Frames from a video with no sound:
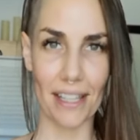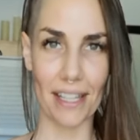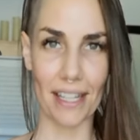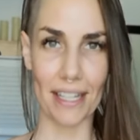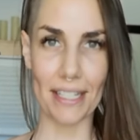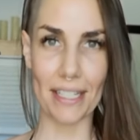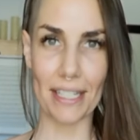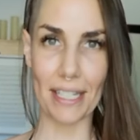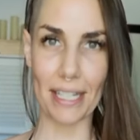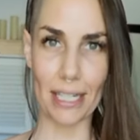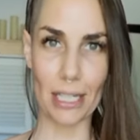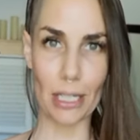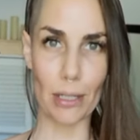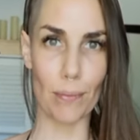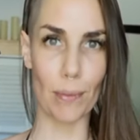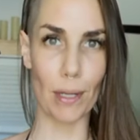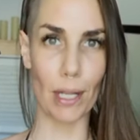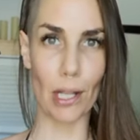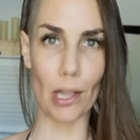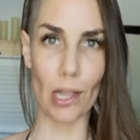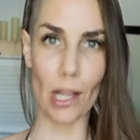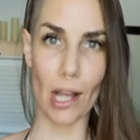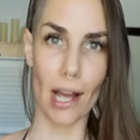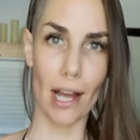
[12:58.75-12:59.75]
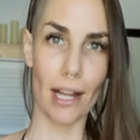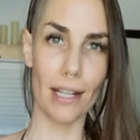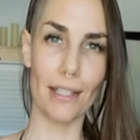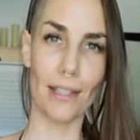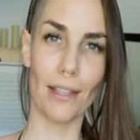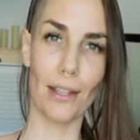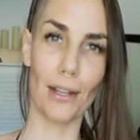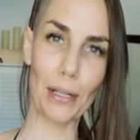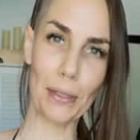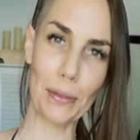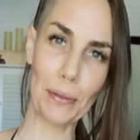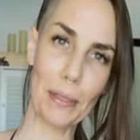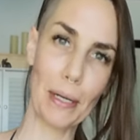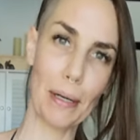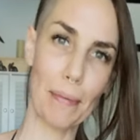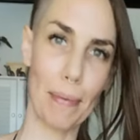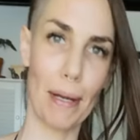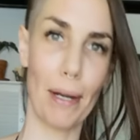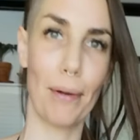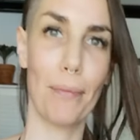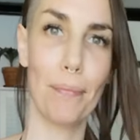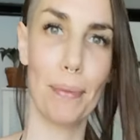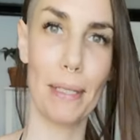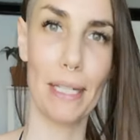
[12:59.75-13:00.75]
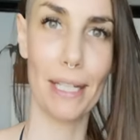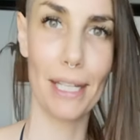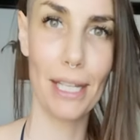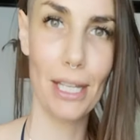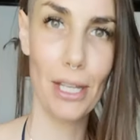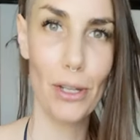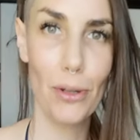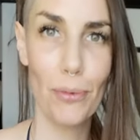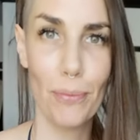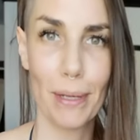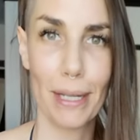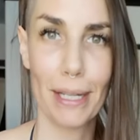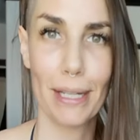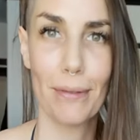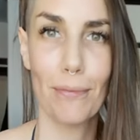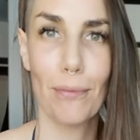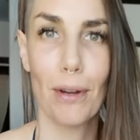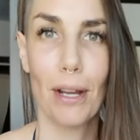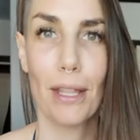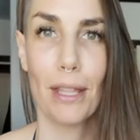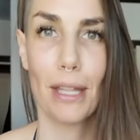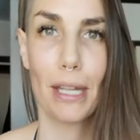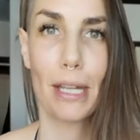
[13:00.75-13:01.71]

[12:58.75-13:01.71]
They teach me a lot, though, about being human, why